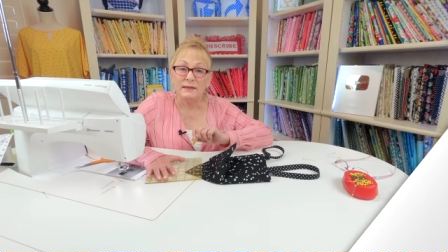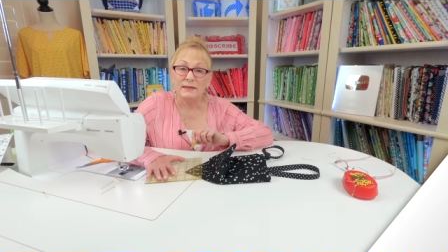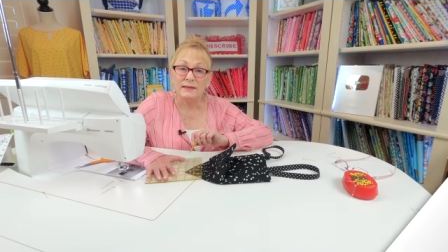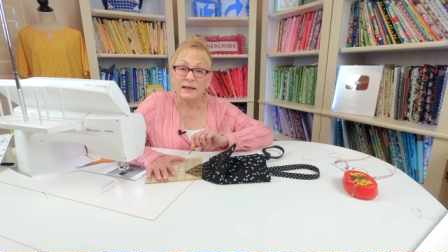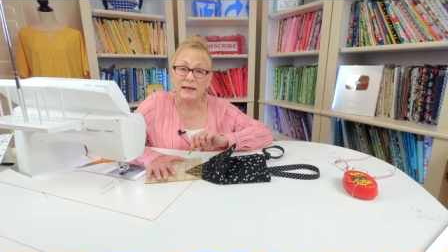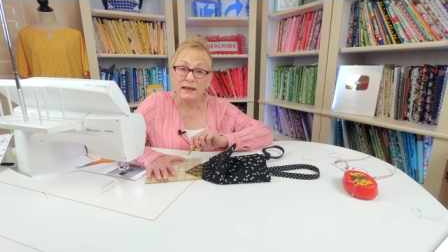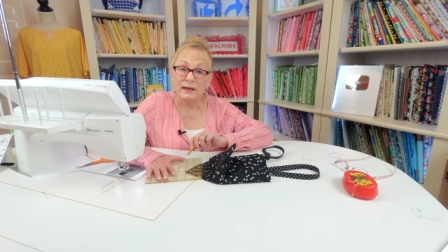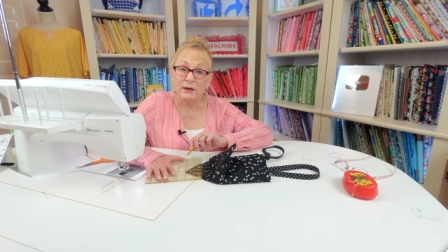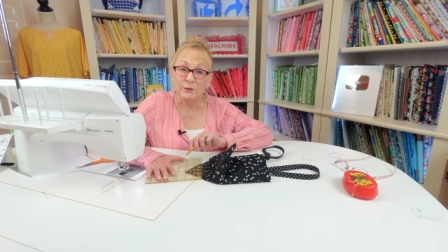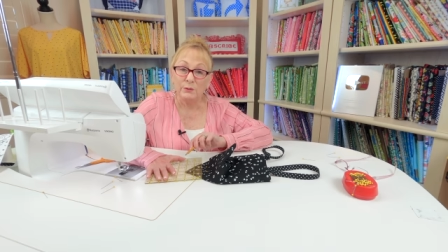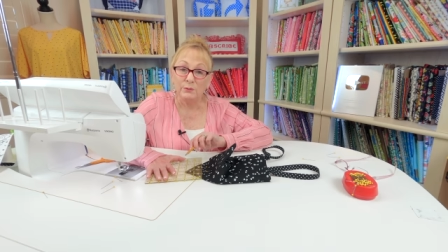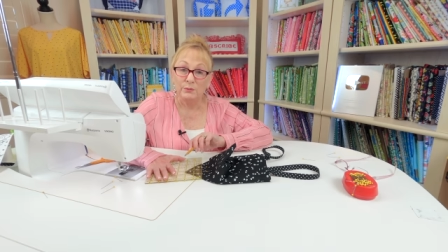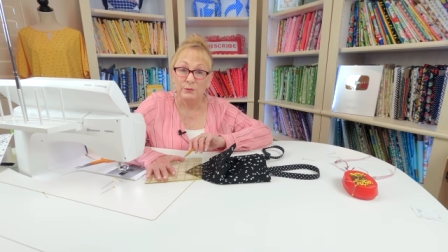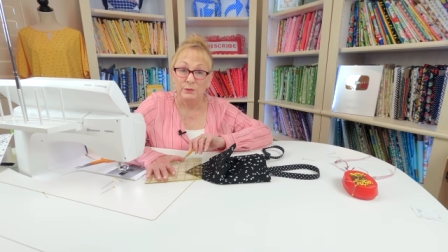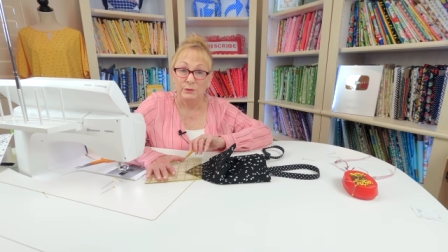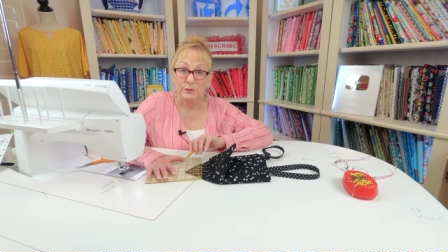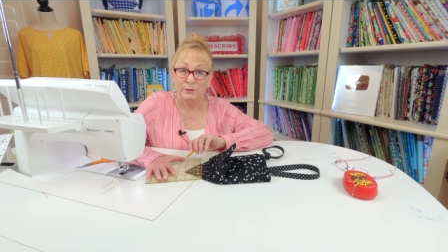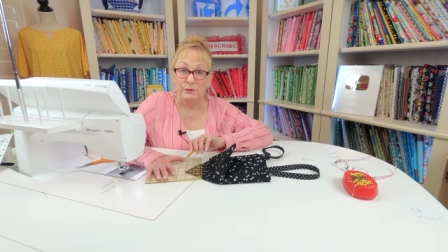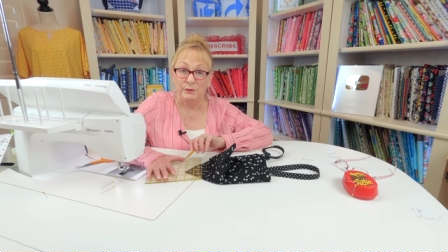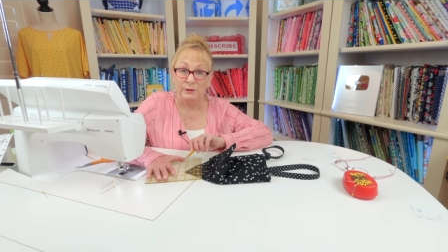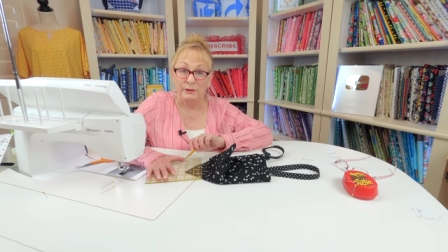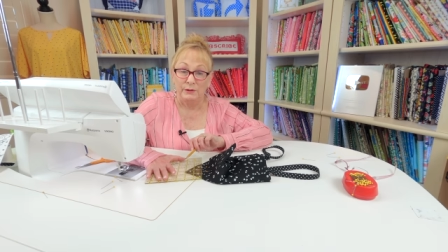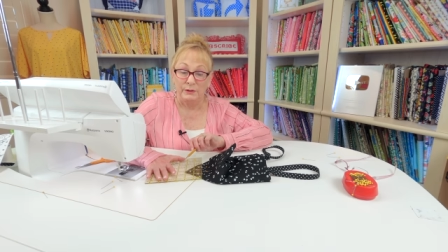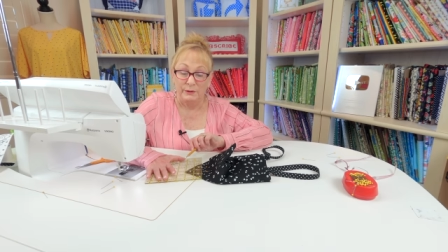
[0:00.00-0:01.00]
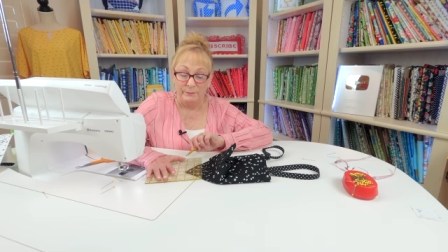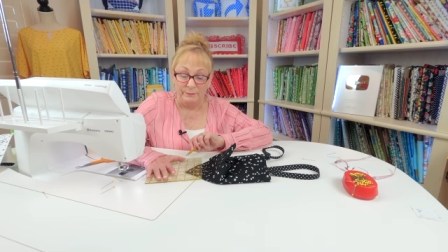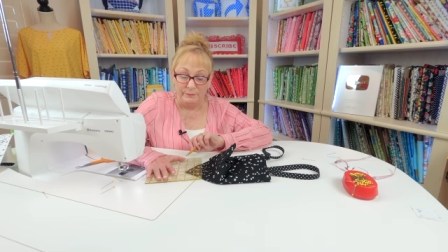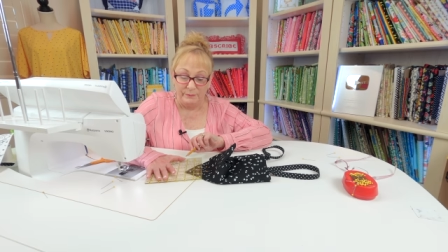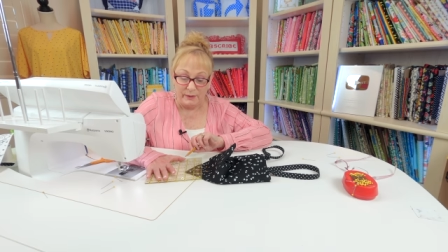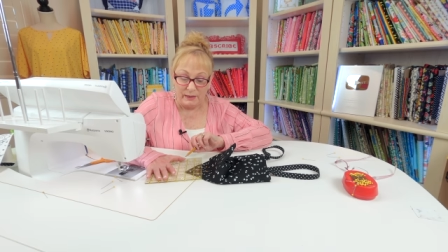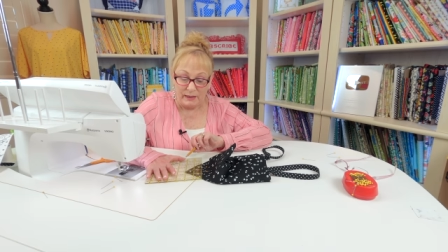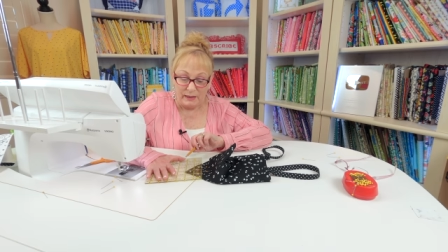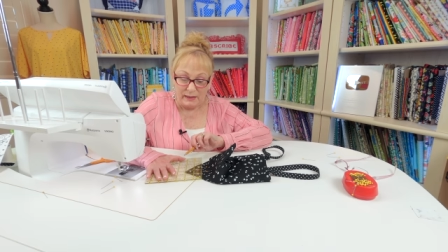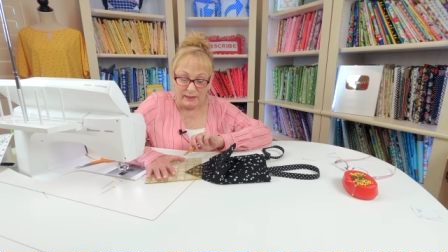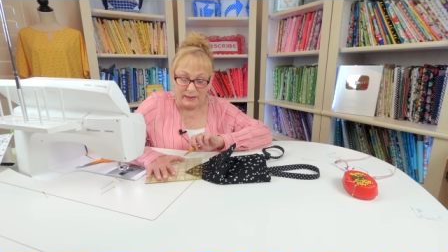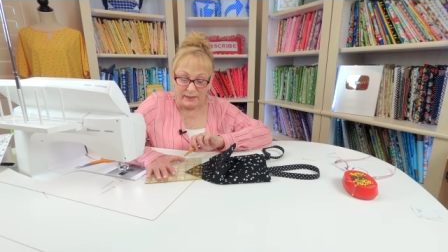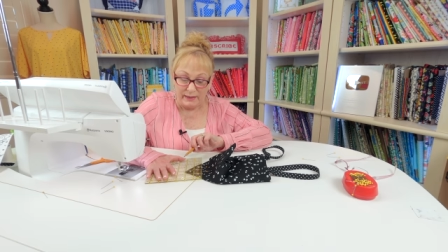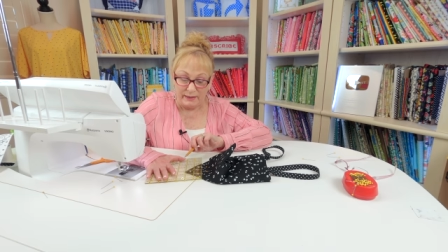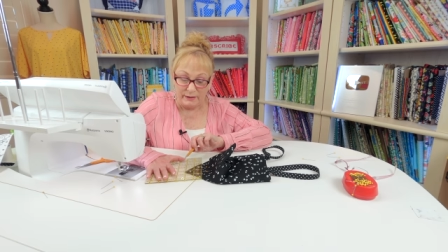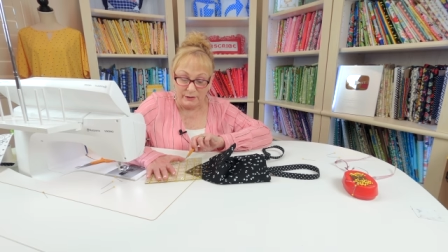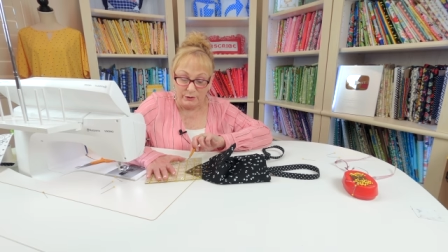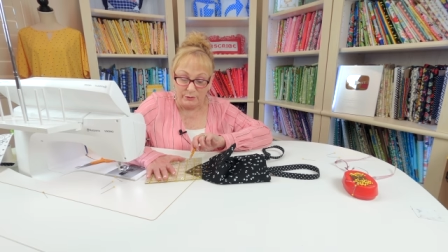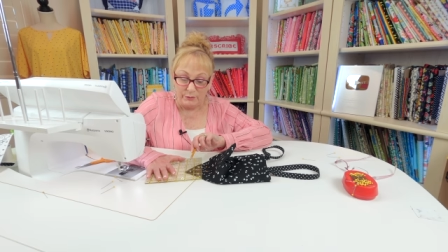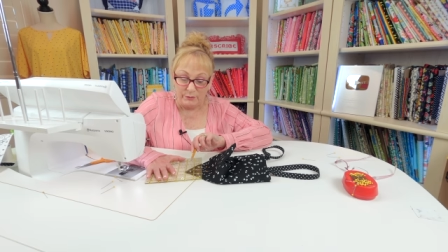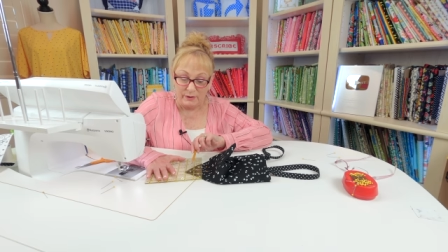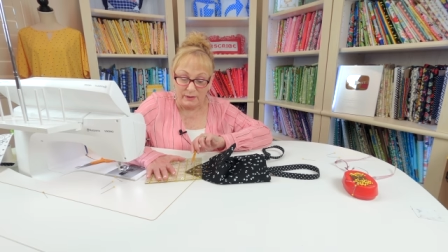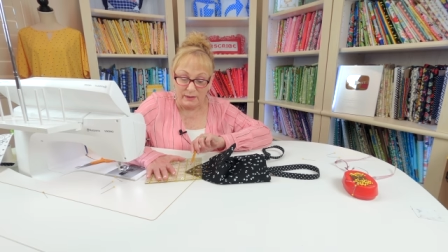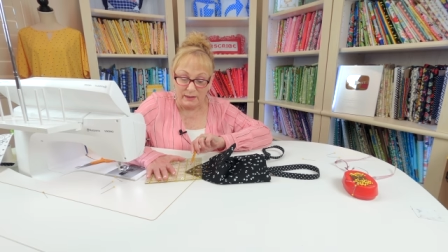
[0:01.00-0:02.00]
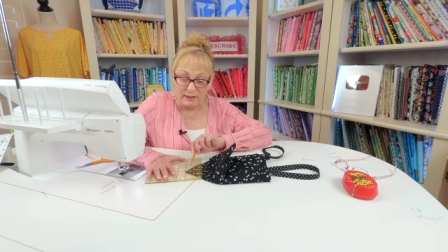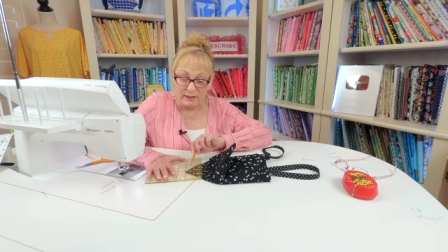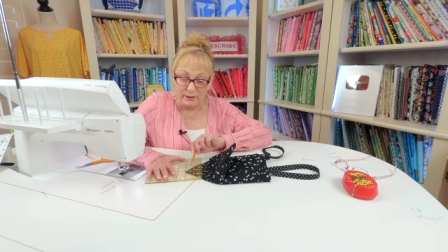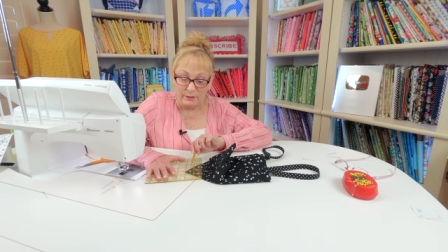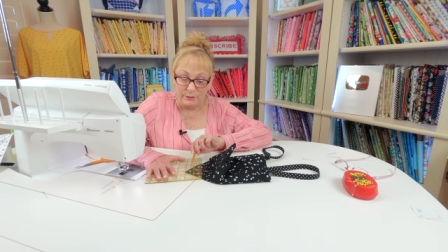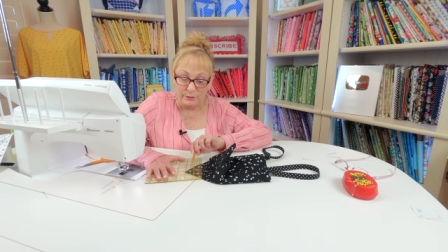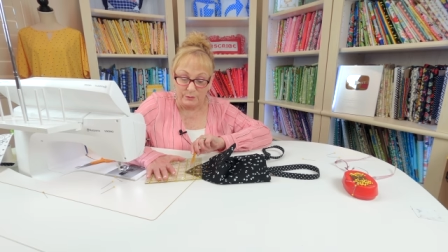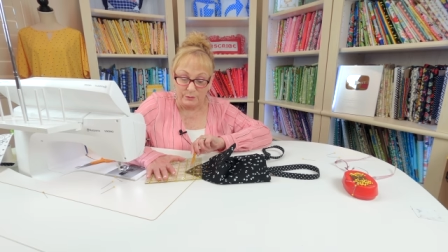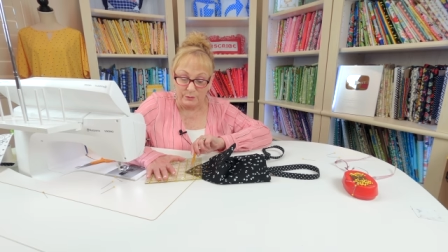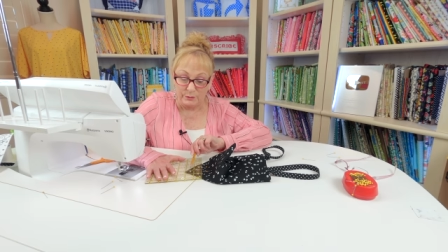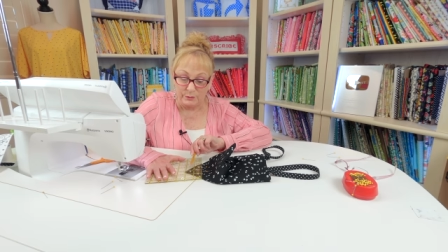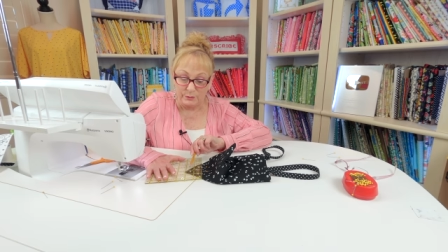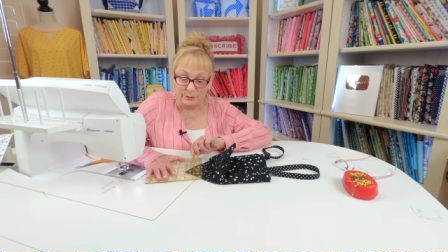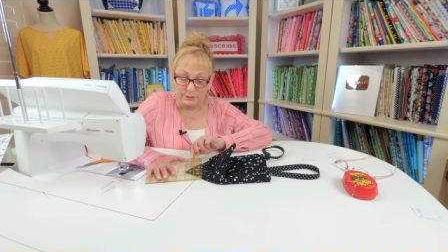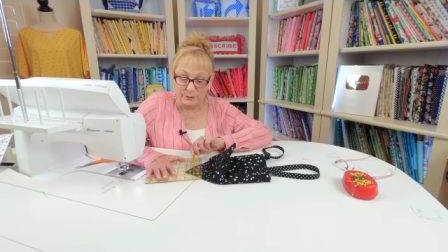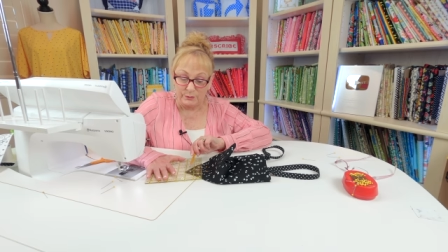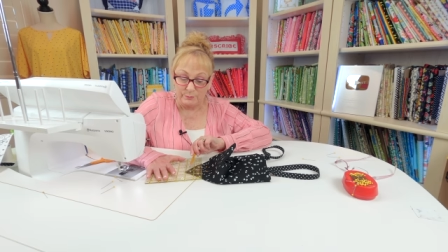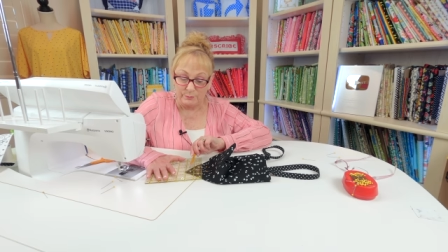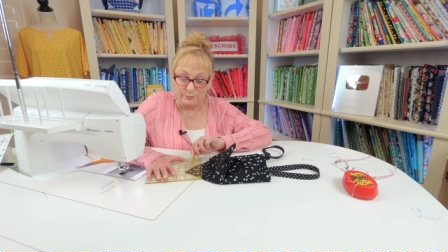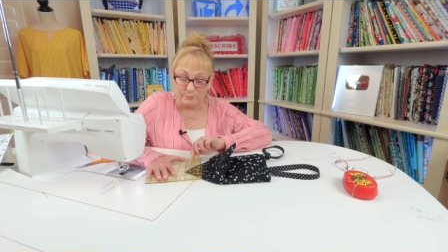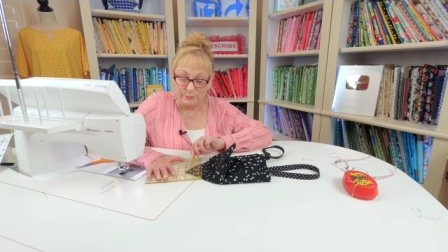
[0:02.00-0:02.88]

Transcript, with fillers: Take a ruler, and you can either